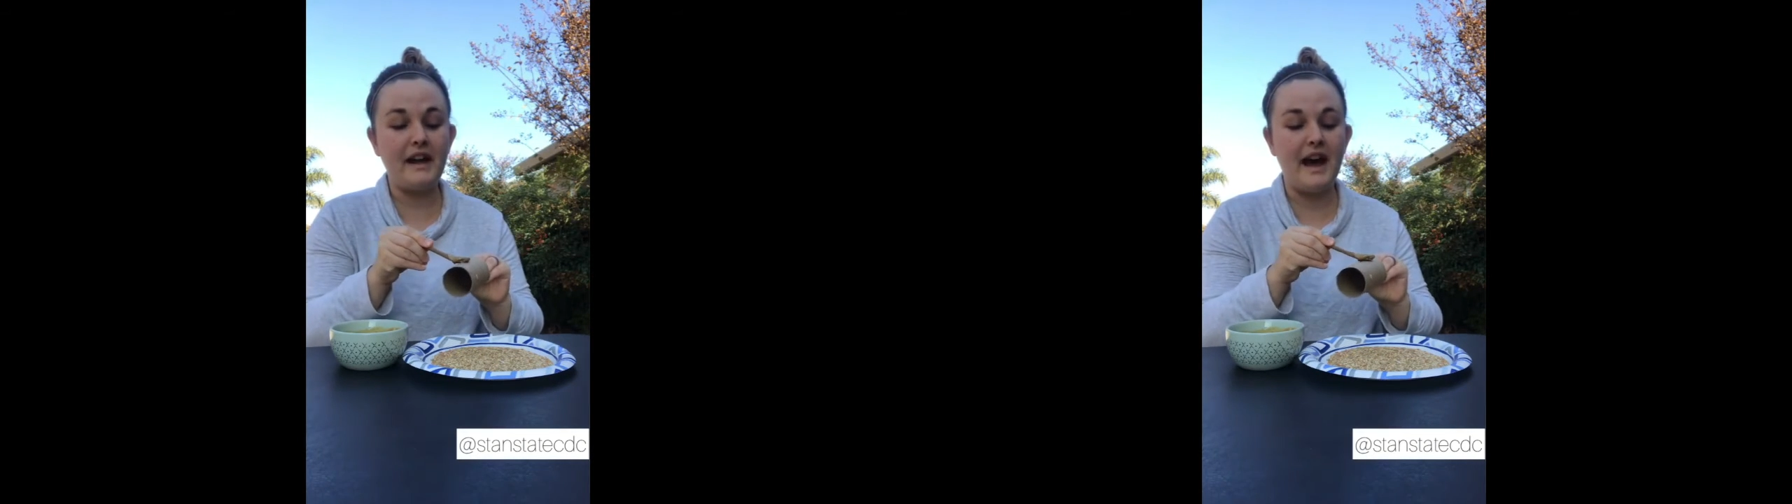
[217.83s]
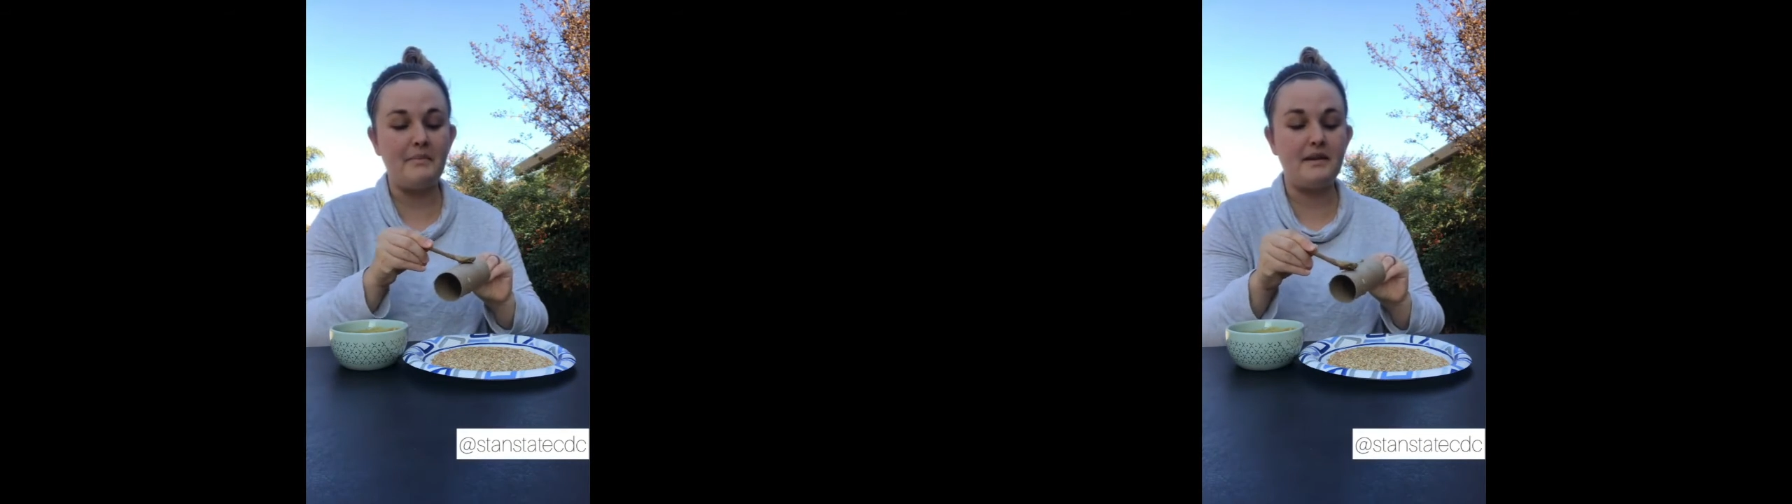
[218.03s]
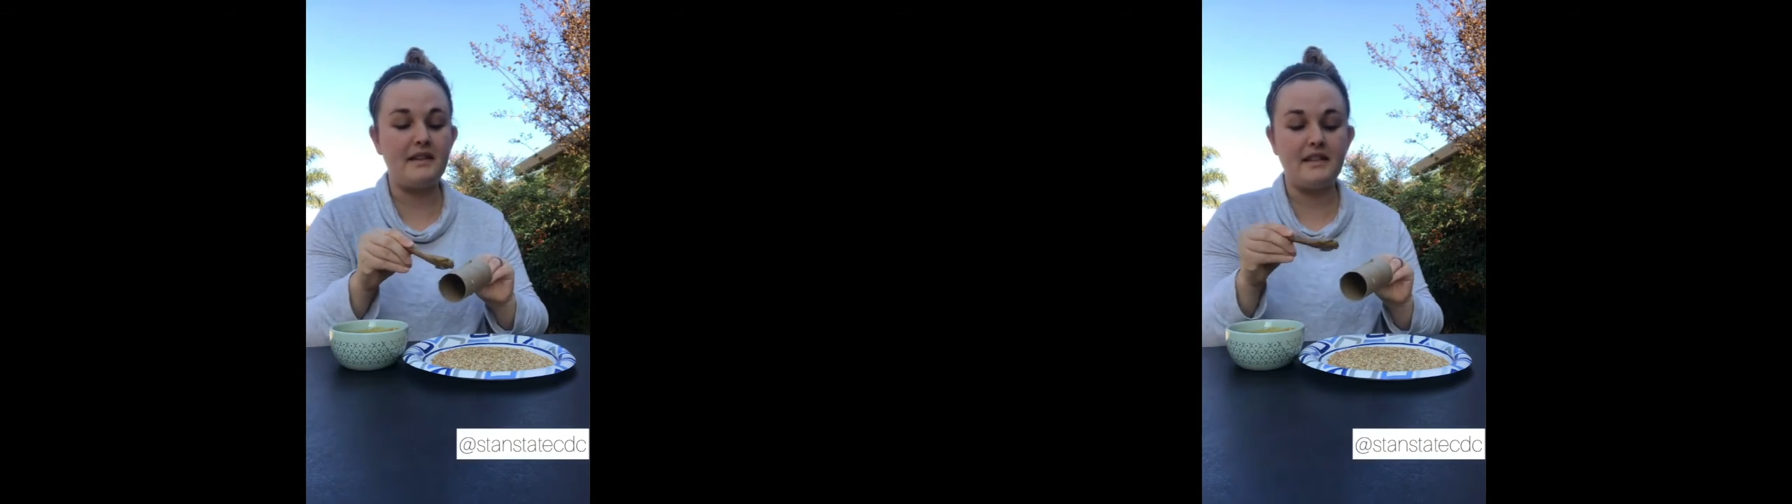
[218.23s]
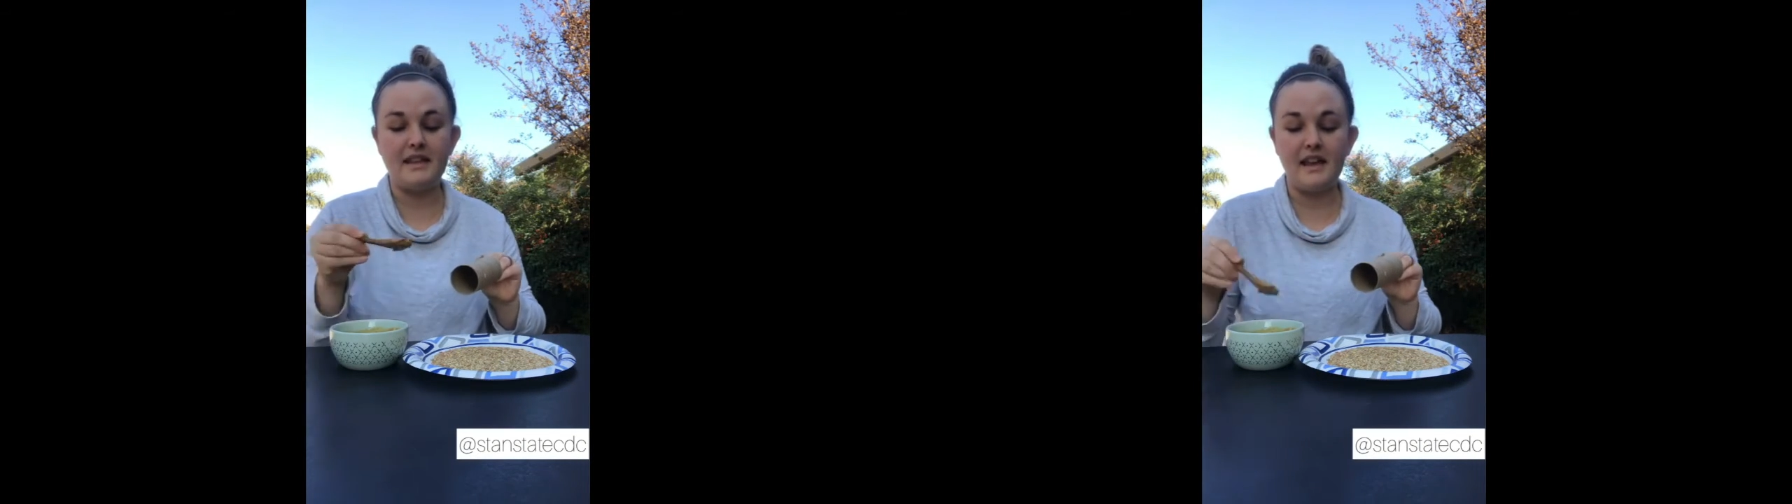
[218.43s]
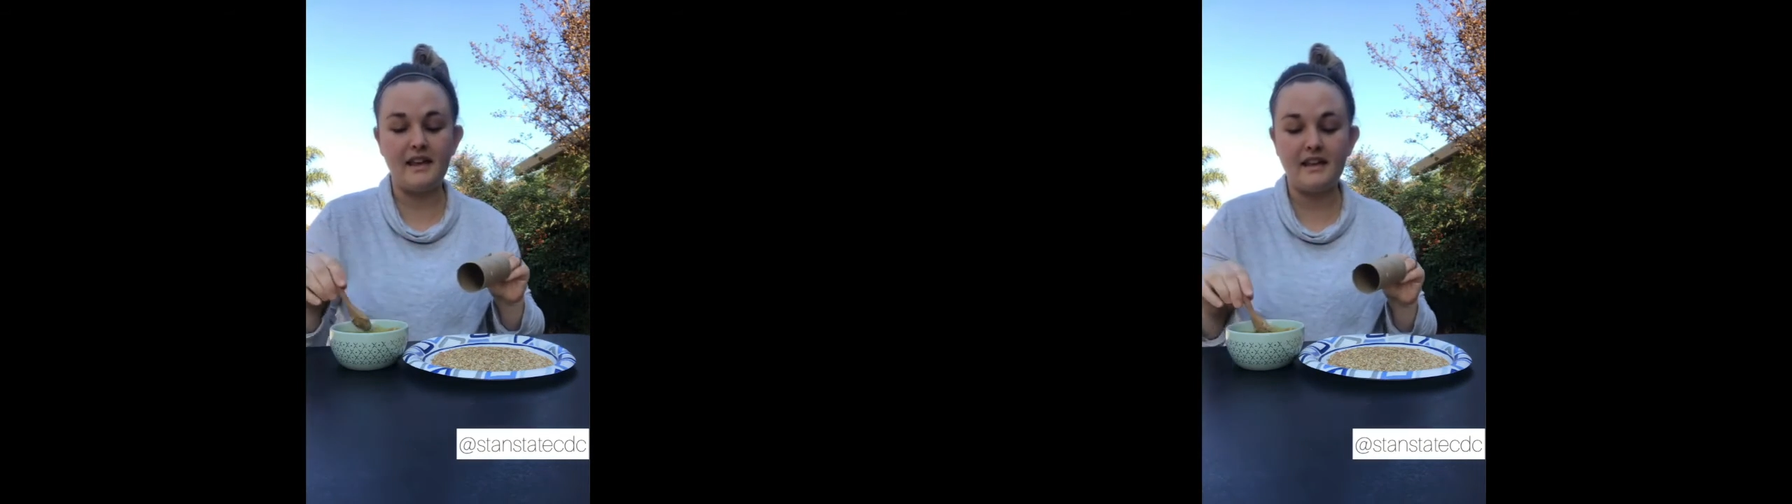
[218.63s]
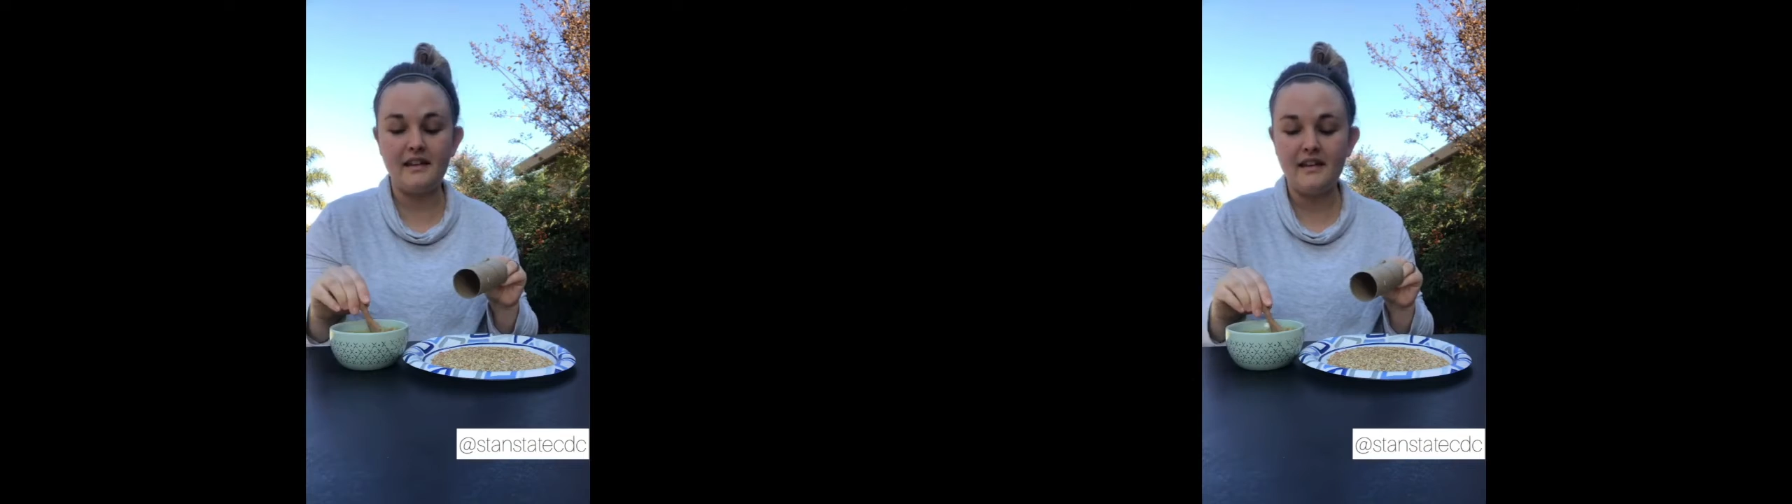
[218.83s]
happy that they